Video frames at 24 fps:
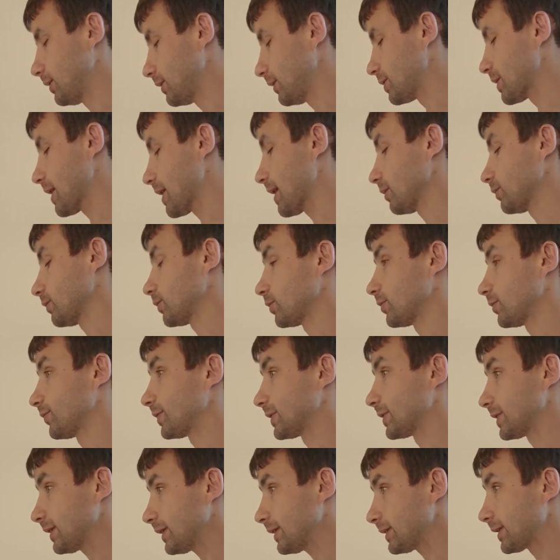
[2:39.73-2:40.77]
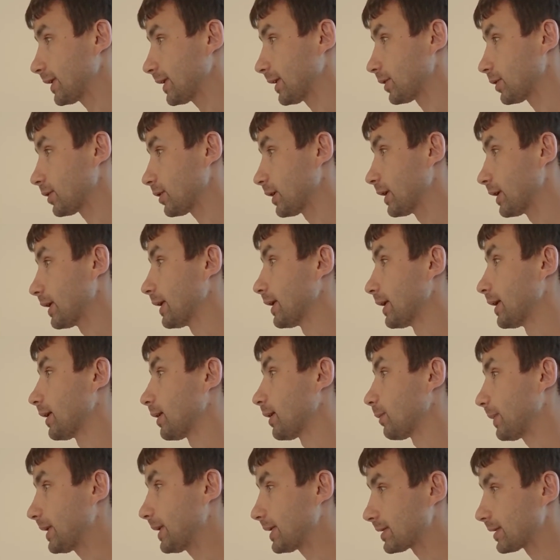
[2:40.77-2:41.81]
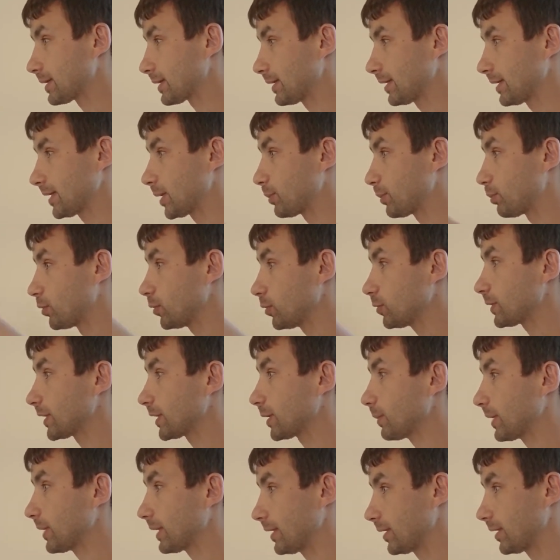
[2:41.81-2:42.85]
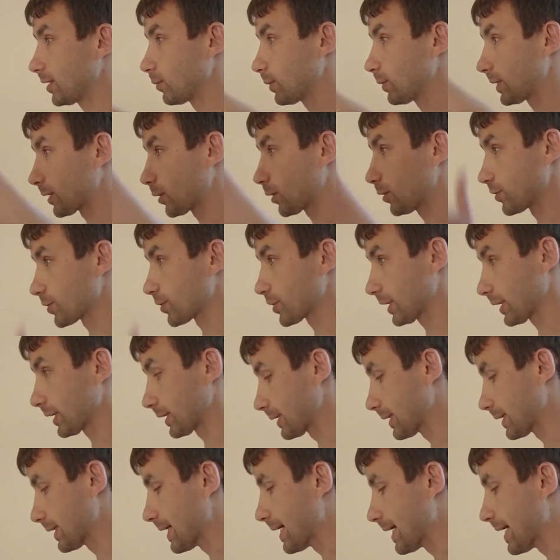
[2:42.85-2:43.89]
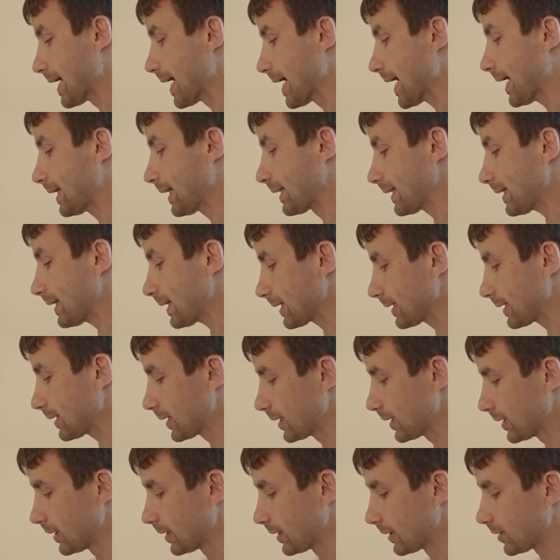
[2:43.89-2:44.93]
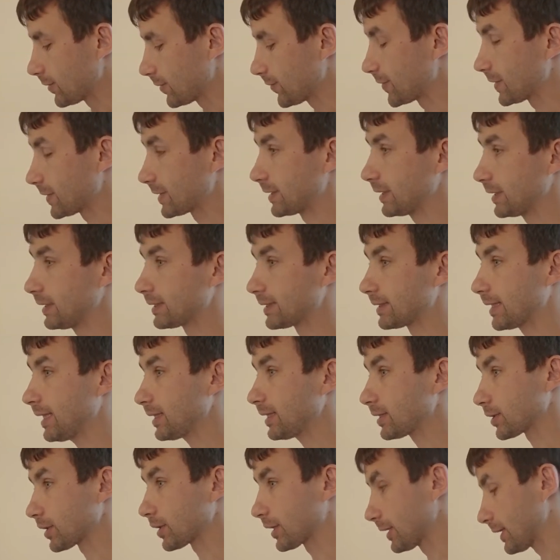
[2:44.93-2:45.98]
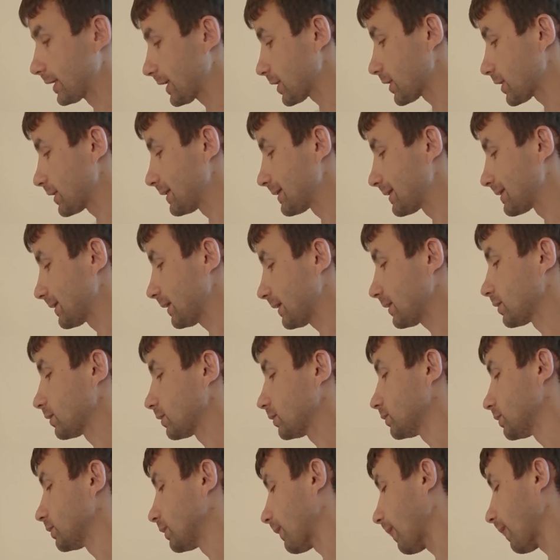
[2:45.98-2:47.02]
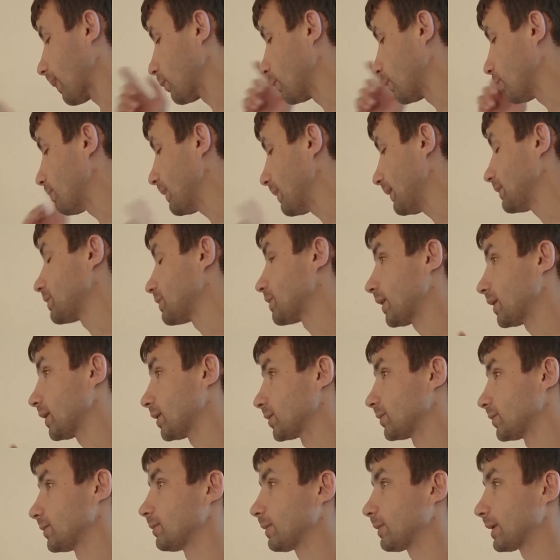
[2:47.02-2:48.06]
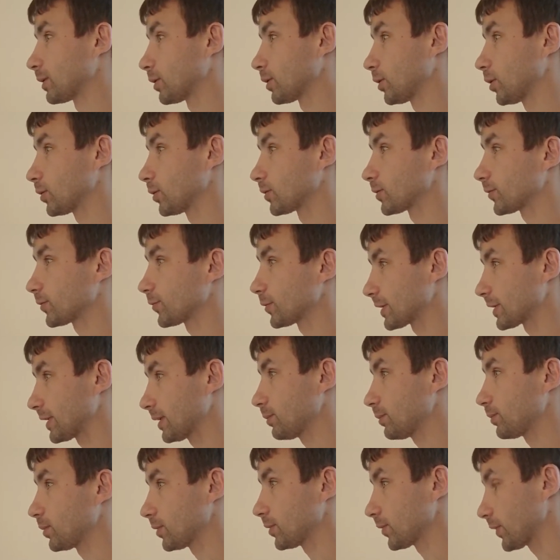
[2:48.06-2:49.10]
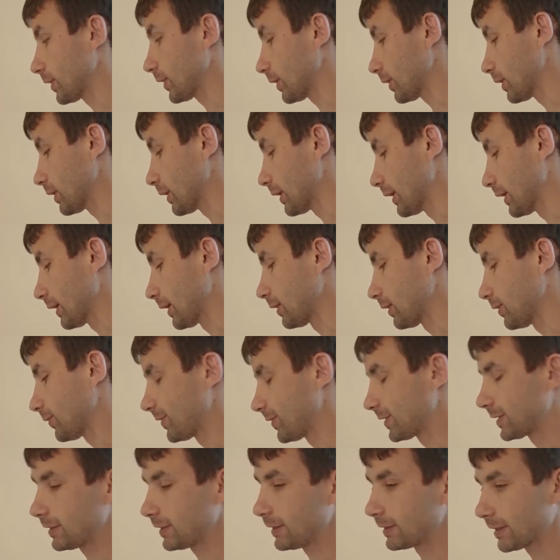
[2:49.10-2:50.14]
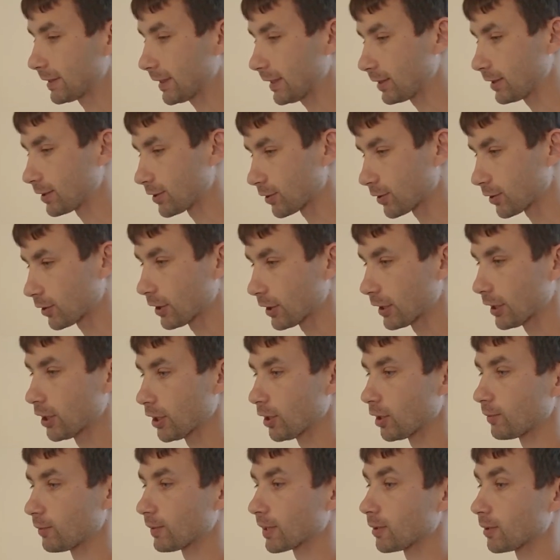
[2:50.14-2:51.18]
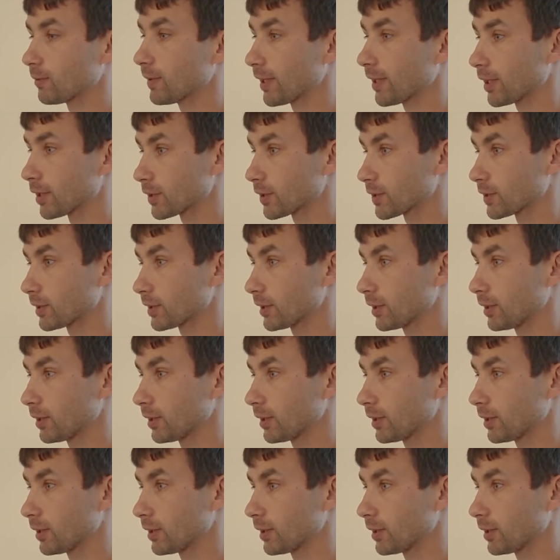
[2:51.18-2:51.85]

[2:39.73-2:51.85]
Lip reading: channels to facilitator, basically they pool their money in one contract. And then the facilitator can actually settle many channels on one go. So for example, the facilitator requires